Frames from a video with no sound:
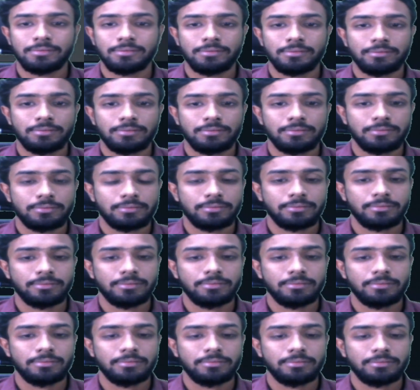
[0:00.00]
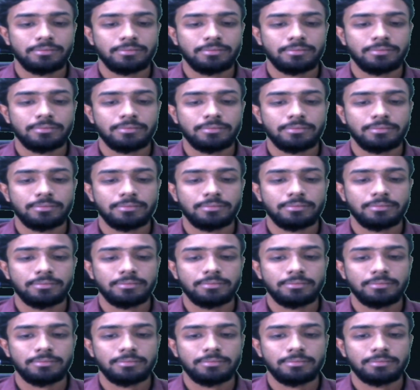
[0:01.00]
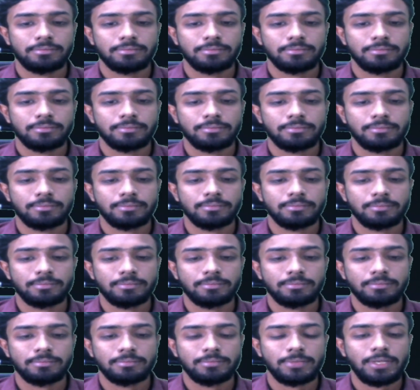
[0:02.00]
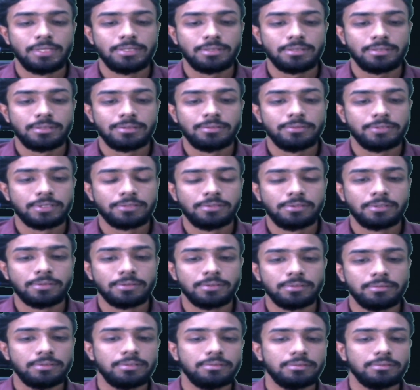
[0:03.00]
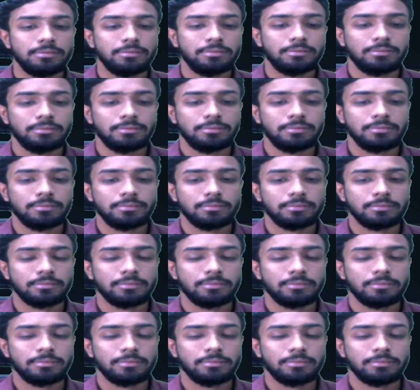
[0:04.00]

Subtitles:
No one is speaking in this clip.